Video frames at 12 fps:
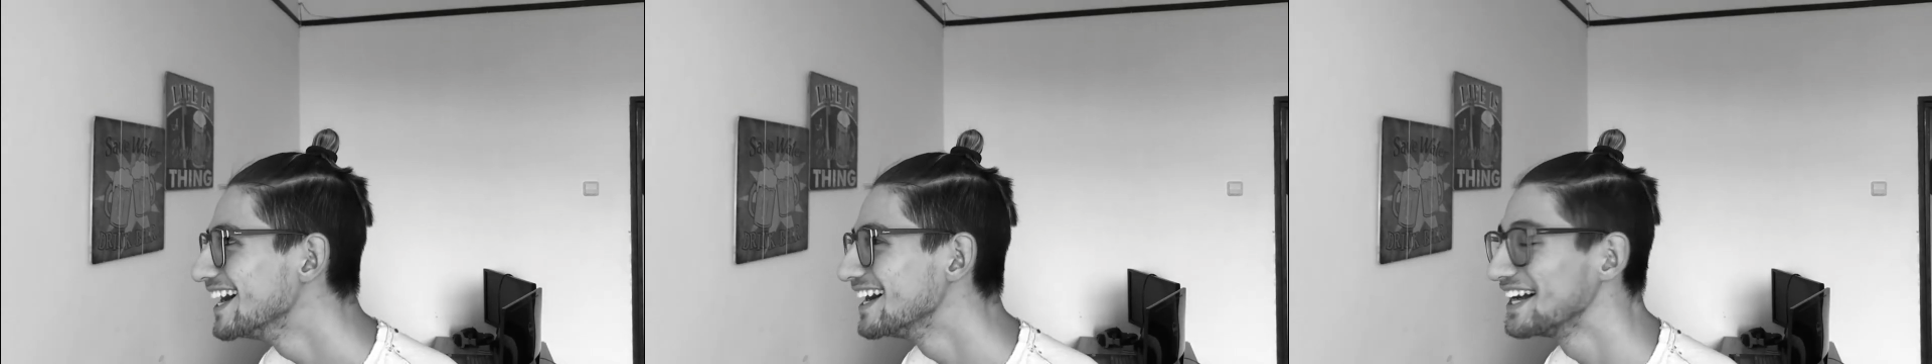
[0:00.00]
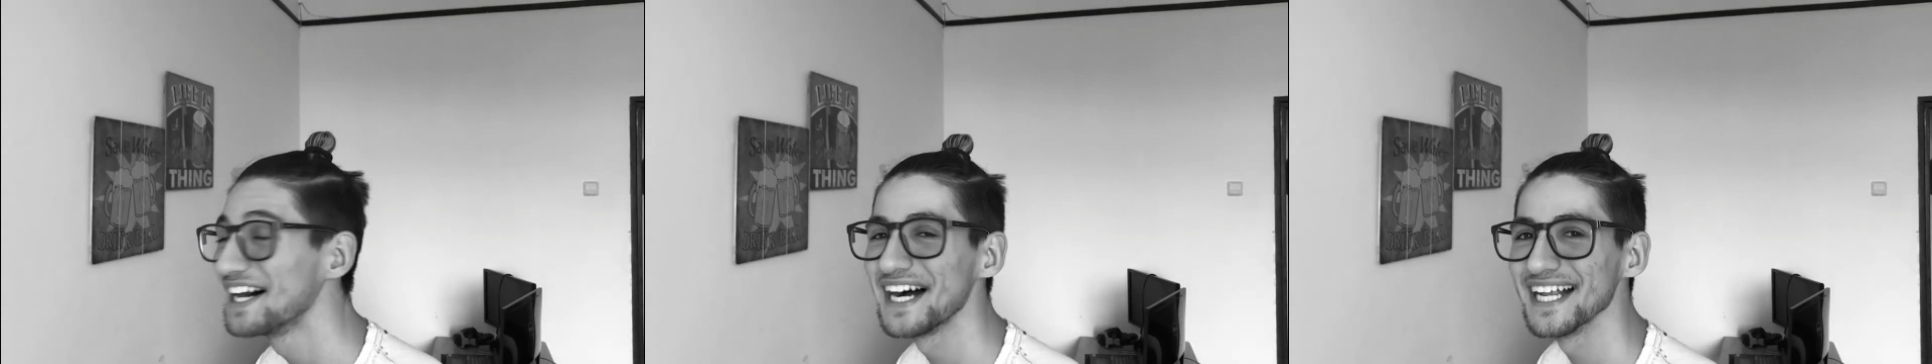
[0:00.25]

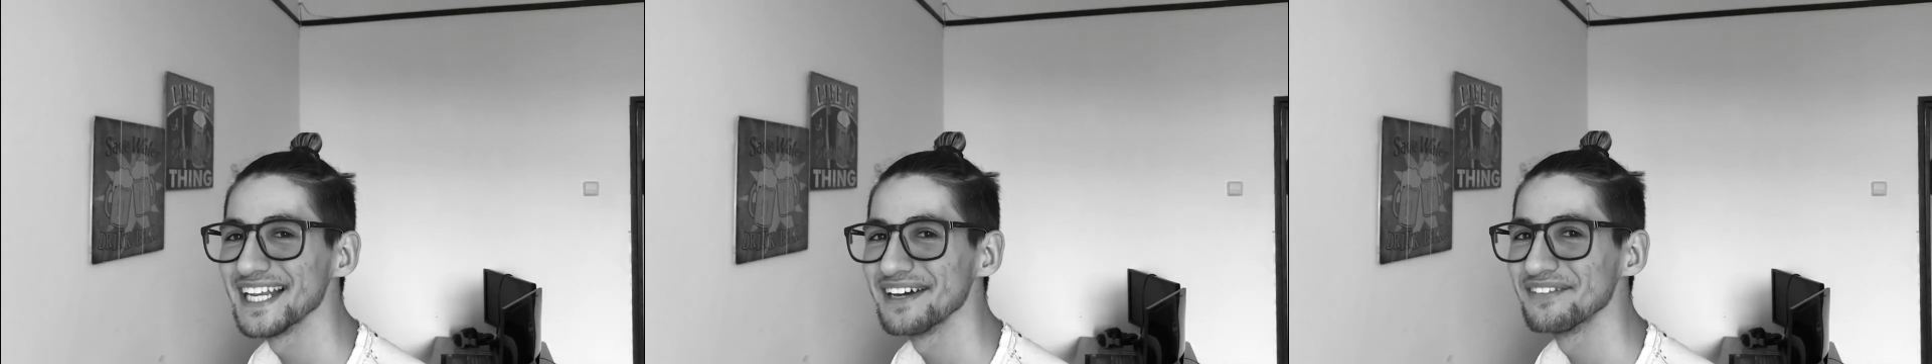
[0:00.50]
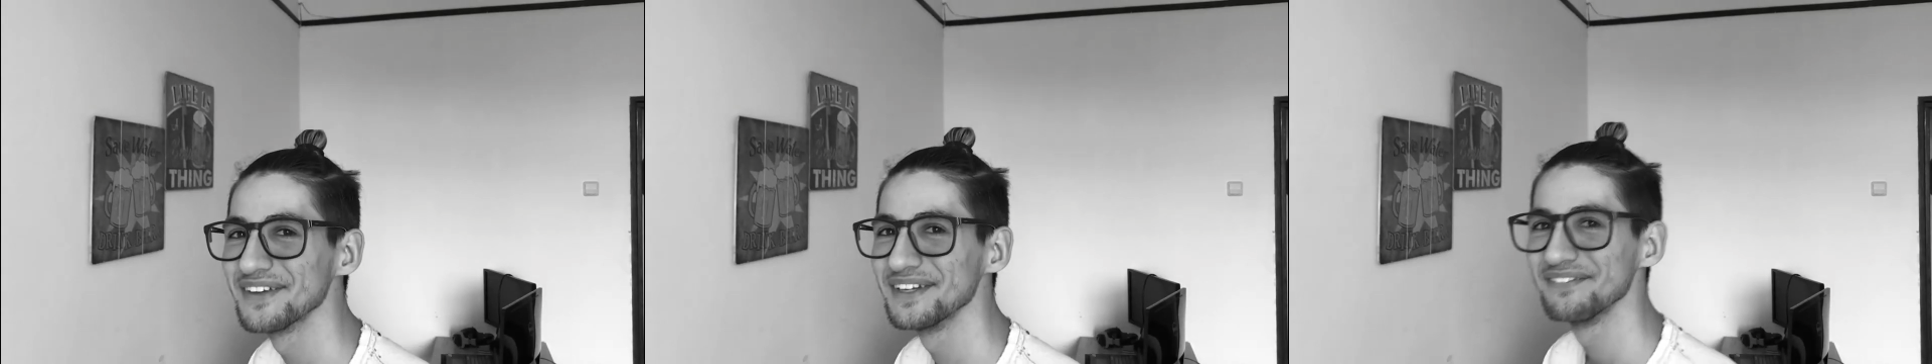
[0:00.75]

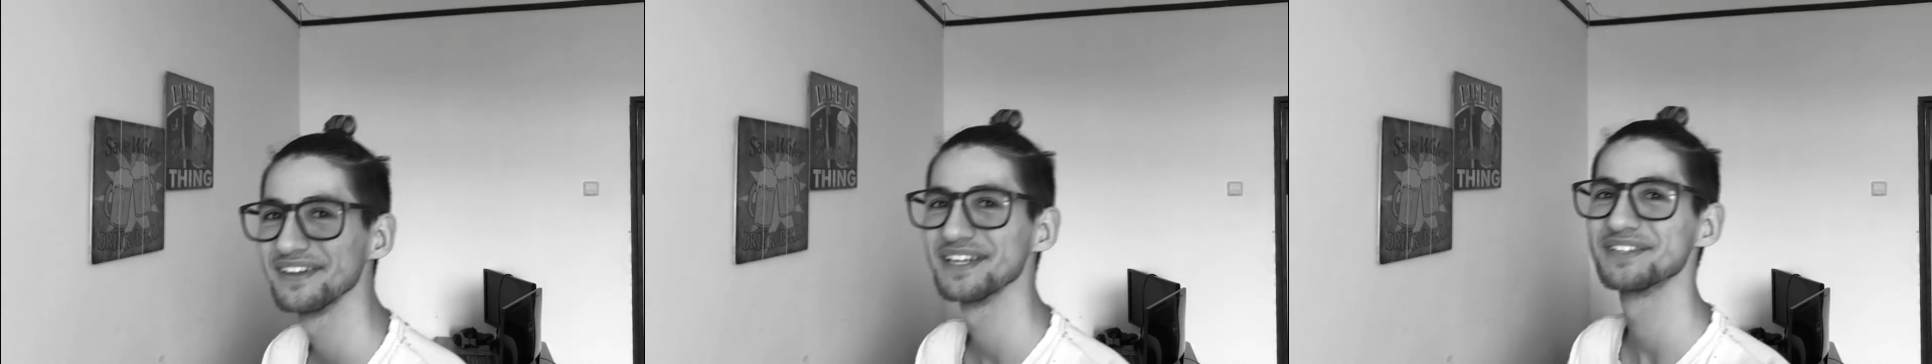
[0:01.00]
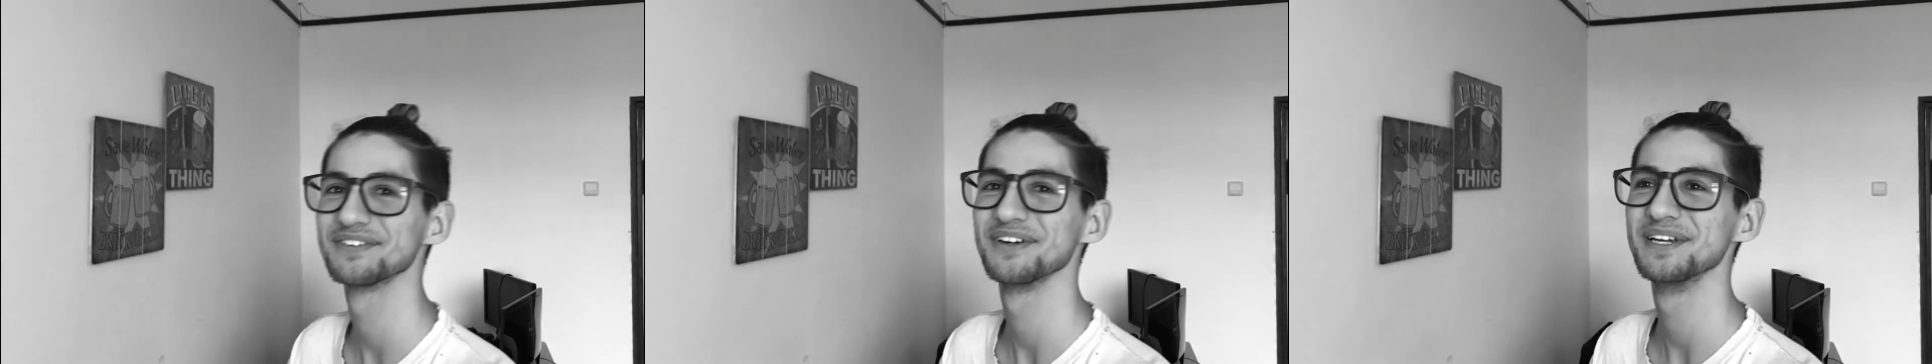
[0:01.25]
love doing
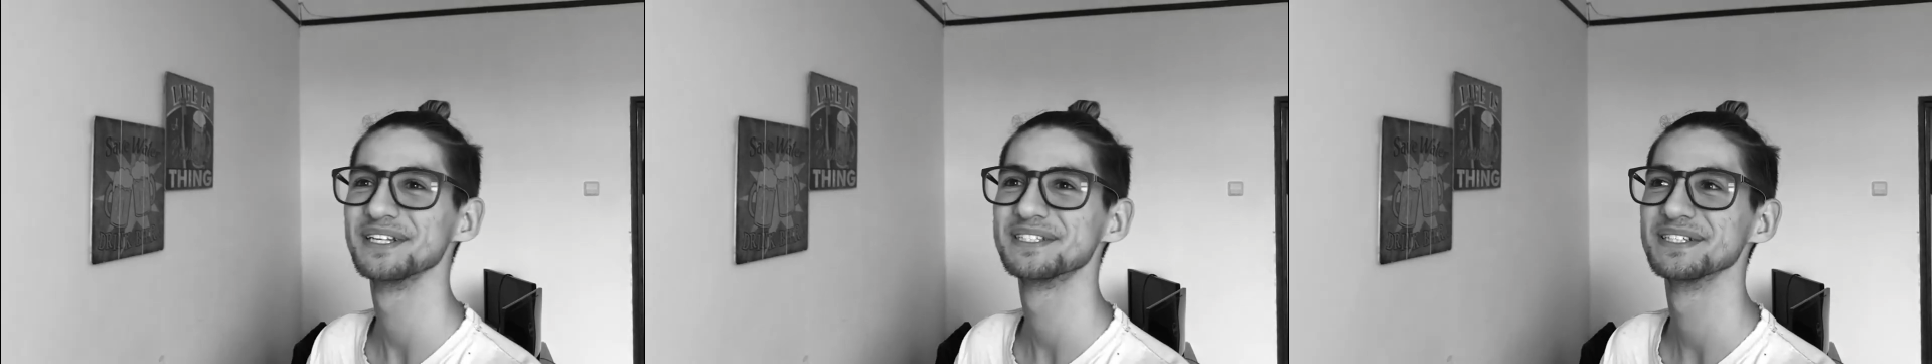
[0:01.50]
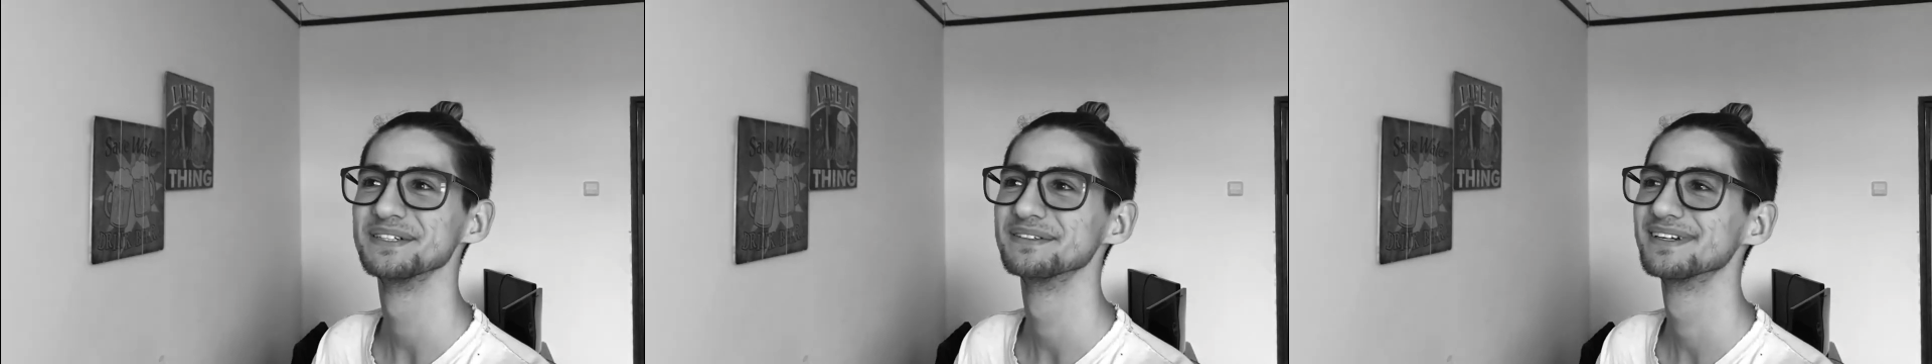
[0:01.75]
videos for
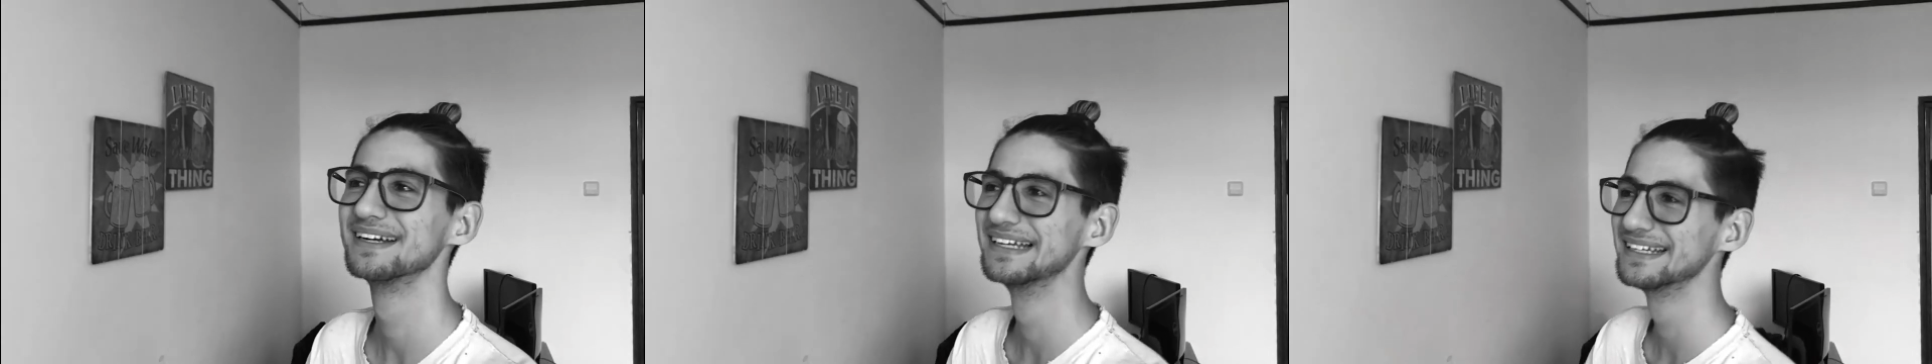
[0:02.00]
YouTube.